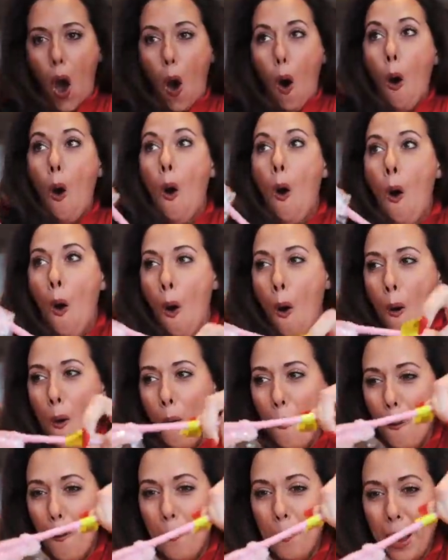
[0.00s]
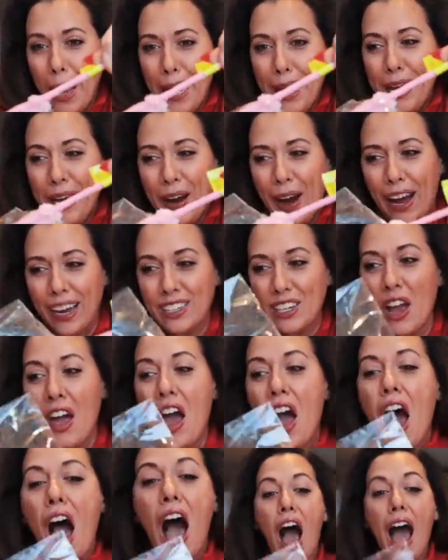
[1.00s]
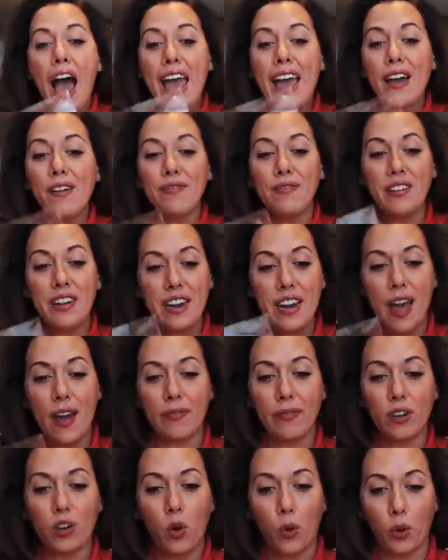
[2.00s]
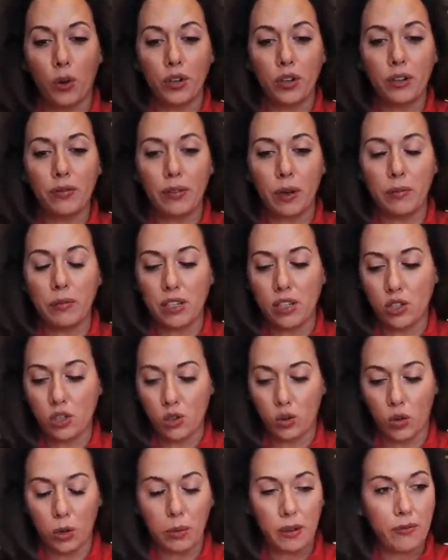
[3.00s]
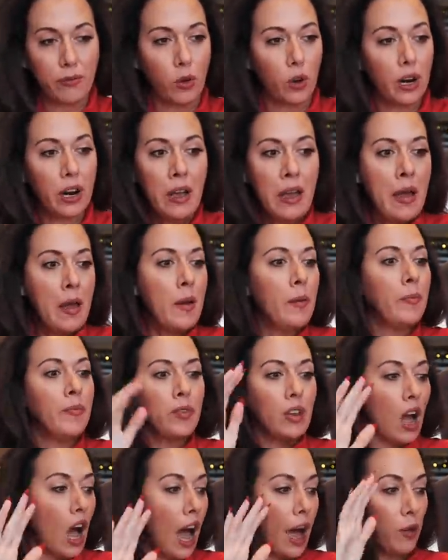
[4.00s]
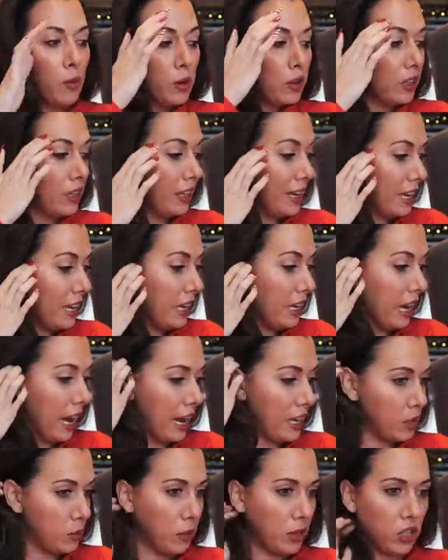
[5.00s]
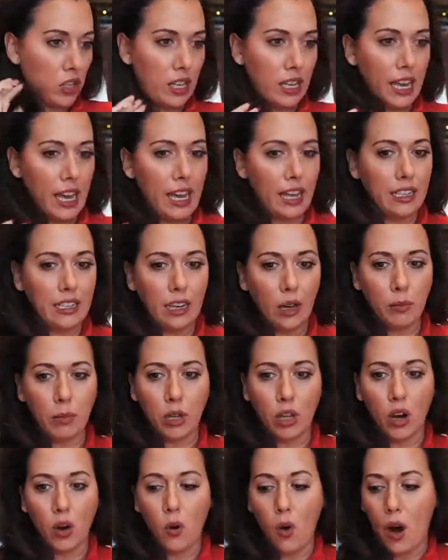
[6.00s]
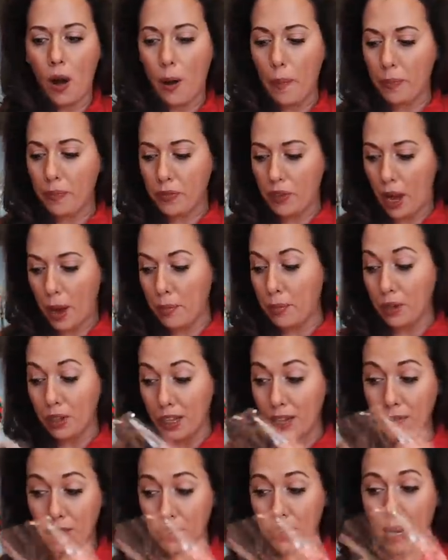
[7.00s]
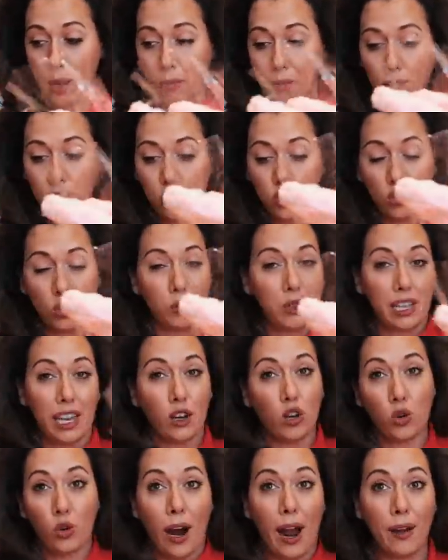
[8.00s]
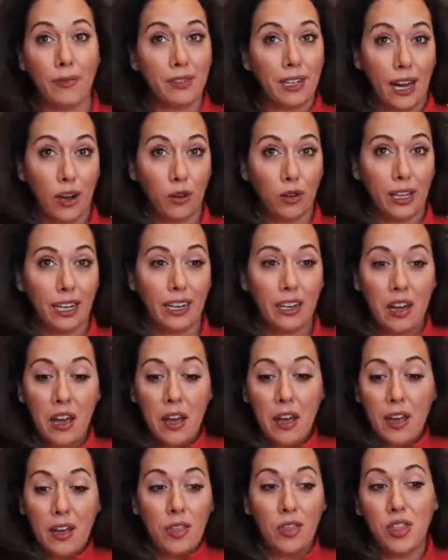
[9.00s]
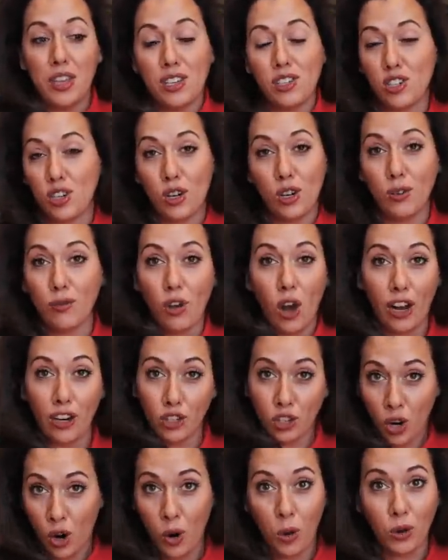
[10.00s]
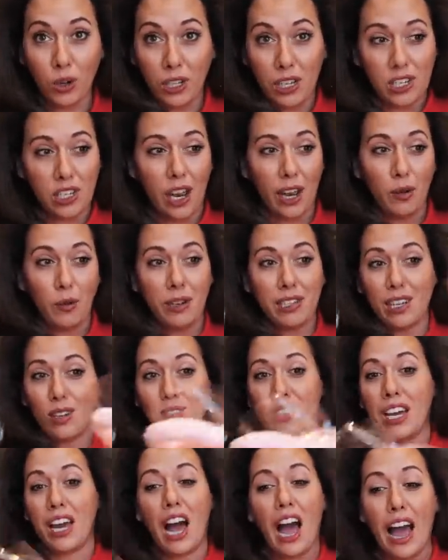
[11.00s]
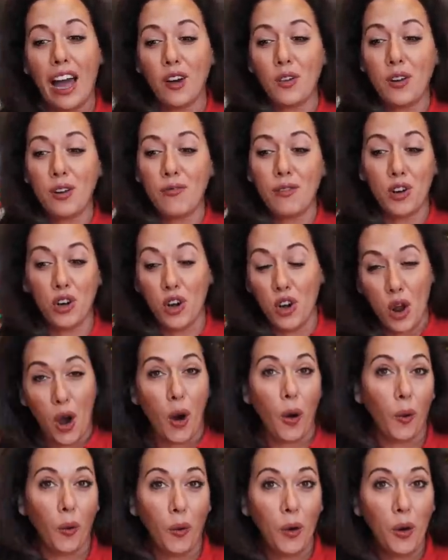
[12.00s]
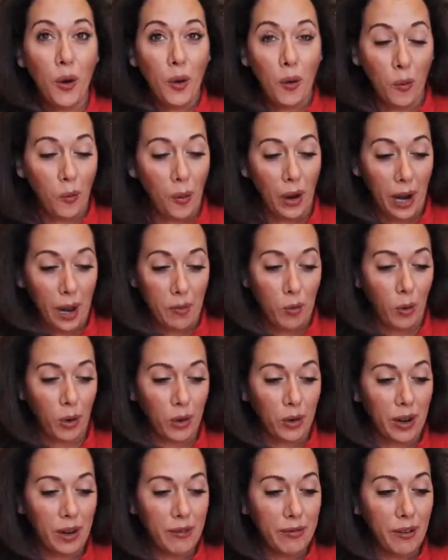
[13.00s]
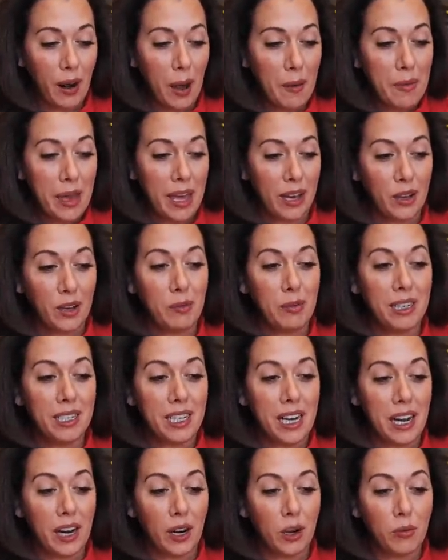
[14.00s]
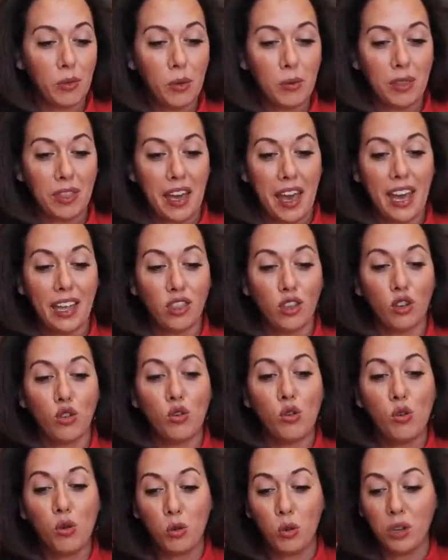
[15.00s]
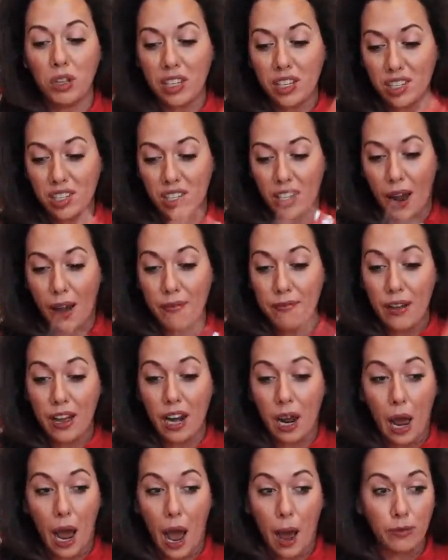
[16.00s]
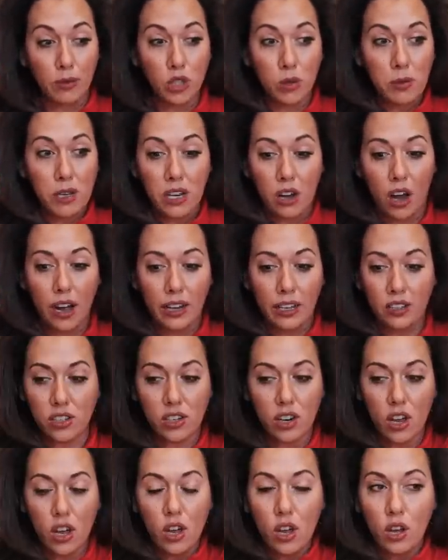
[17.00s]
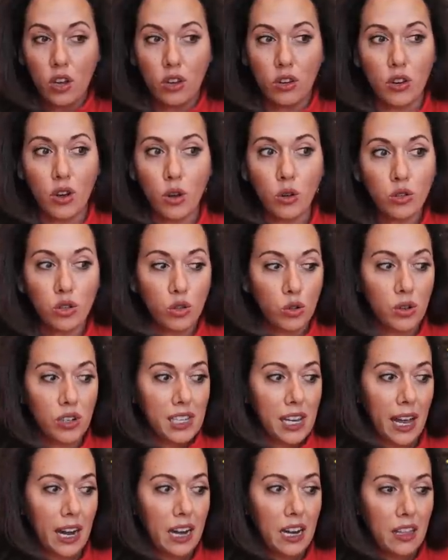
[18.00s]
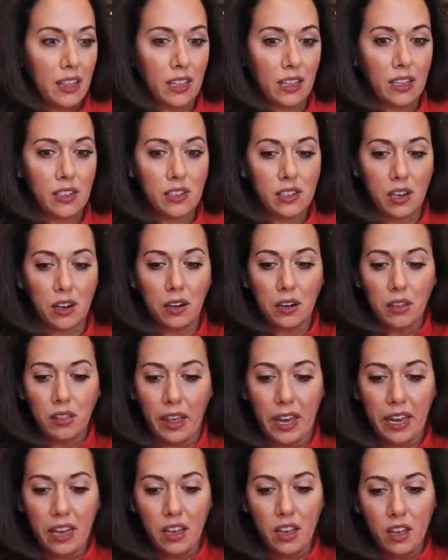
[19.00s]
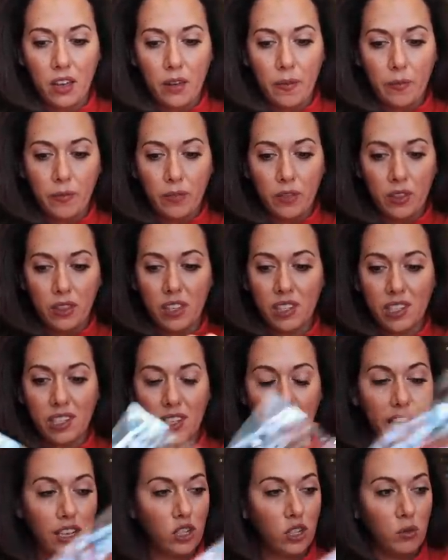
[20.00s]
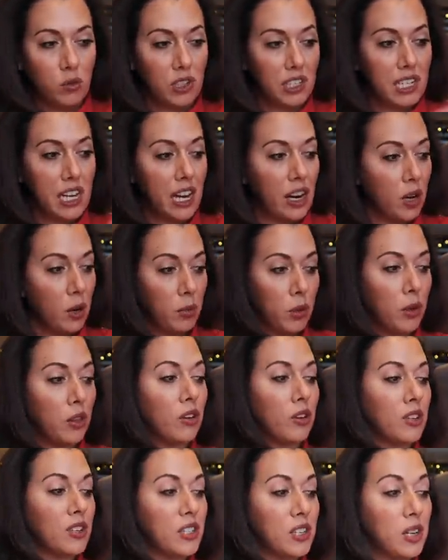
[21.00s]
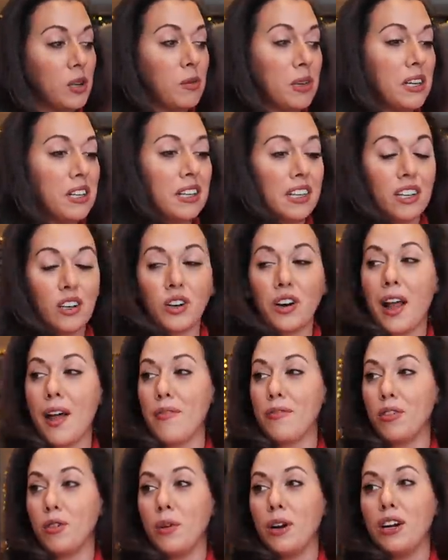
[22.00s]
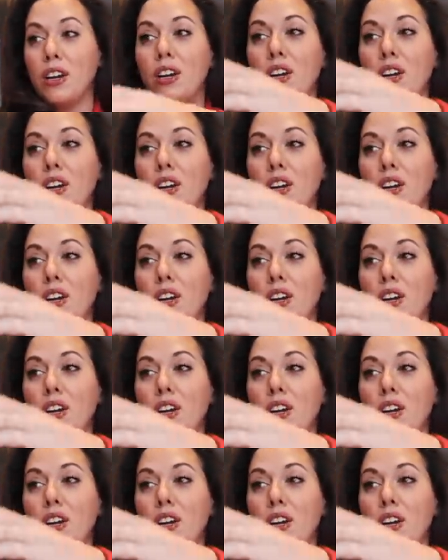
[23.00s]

Oh my gosh. I have never ordered from this store before. I will link as much as I can down below. I believe the name of the store was like Craft Outlet. This could have gone totally sideways. I was like, I don't even know what I'm ordering from. It could be terrible, but they had the coolest stuff. And I'm just being honest, no stores had anything this year. Like the selection was terrible. There is gonna be glitter everywhere.